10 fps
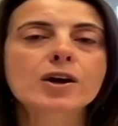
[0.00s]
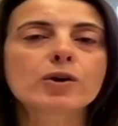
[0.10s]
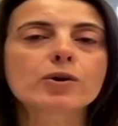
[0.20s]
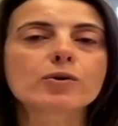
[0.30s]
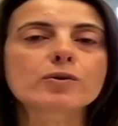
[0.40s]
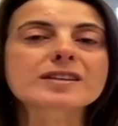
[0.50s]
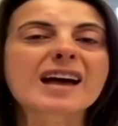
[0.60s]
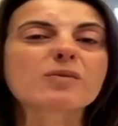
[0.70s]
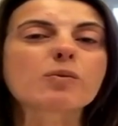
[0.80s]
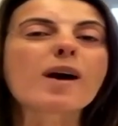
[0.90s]
who
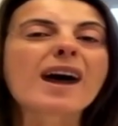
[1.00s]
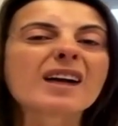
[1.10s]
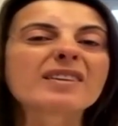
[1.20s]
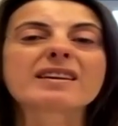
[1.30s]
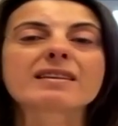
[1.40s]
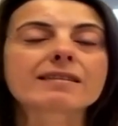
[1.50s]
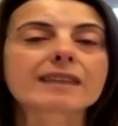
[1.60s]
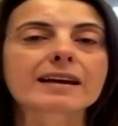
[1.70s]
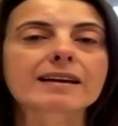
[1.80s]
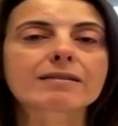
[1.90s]
said, well, they didn't
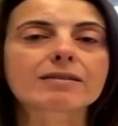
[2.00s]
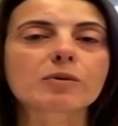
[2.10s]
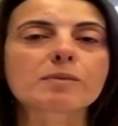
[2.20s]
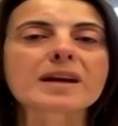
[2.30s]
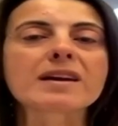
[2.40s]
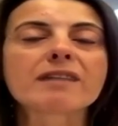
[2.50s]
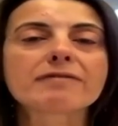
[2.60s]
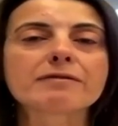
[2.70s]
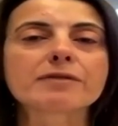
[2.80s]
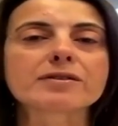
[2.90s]
think there would be enough
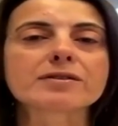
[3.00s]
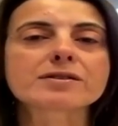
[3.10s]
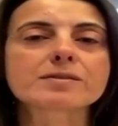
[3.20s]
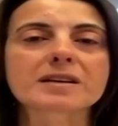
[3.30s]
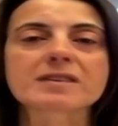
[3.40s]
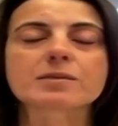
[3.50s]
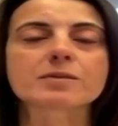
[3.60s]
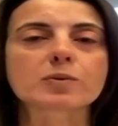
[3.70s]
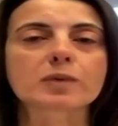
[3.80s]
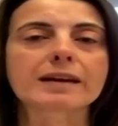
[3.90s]
evidence because it
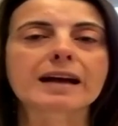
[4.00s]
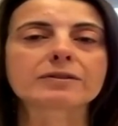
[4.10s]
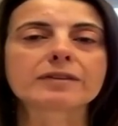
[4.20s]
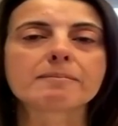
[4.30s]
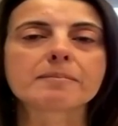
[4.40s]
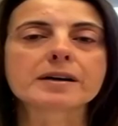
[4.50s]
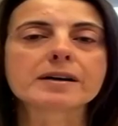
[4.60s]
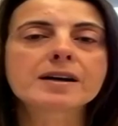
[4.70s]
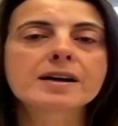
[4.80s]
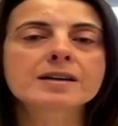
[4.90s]
was a withheld
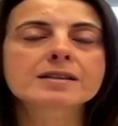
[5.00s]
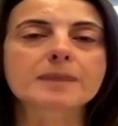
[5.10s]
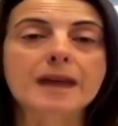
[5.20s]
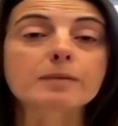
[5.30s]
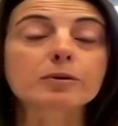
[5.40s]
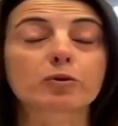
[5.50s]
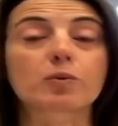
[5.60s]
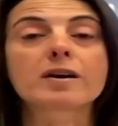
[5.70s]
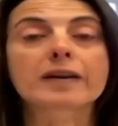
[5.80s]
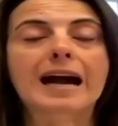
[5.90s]
number to be able to
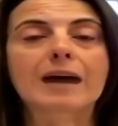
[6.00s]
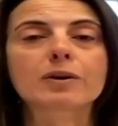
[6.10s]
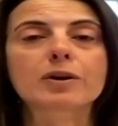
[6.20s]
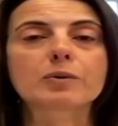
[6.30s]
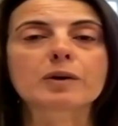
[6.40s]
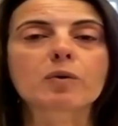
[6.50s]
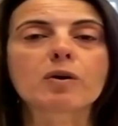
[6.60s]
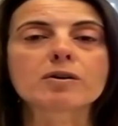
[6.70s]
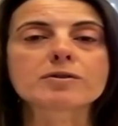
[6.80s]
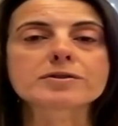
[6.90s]
work out who it
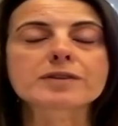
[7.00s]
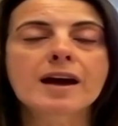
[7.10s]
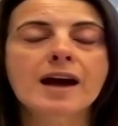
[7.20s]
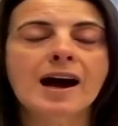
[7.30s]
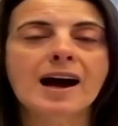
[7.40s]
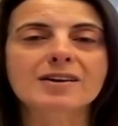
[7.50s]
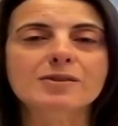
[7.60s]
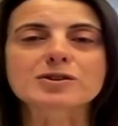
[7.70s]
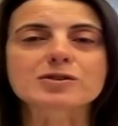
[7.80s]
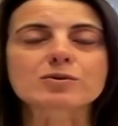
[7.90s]
was.
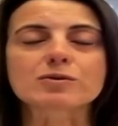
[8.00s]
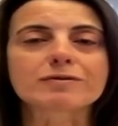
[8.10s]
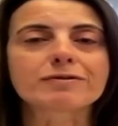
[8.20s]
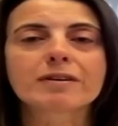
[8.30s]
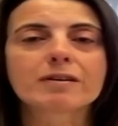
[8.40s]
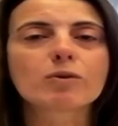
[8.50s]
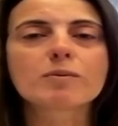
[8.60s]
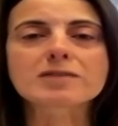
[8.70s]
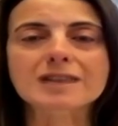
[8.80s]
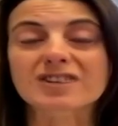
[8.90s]
There was a sort of
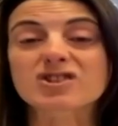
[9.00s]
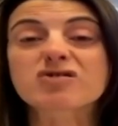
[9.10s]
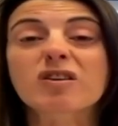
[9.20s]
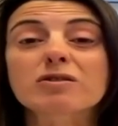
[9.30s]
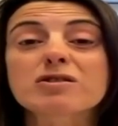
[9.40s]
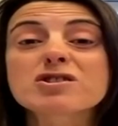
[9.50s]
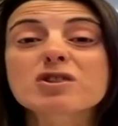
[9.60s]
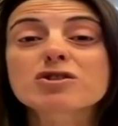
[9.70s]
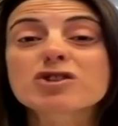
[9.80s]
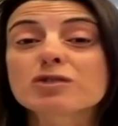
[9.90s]
almost like a shrug of the
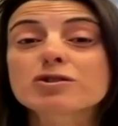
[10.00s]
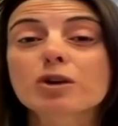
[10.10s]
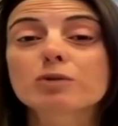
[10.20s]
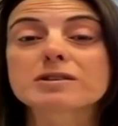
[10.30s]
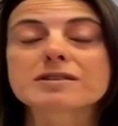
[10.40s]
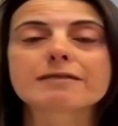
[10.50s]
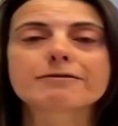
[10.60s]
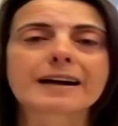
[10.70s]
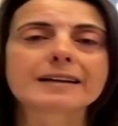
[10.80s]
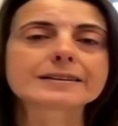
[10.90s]
shoulders, it
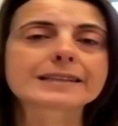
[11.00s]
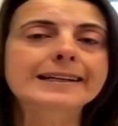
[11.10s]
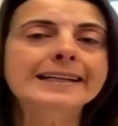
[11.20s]
felt.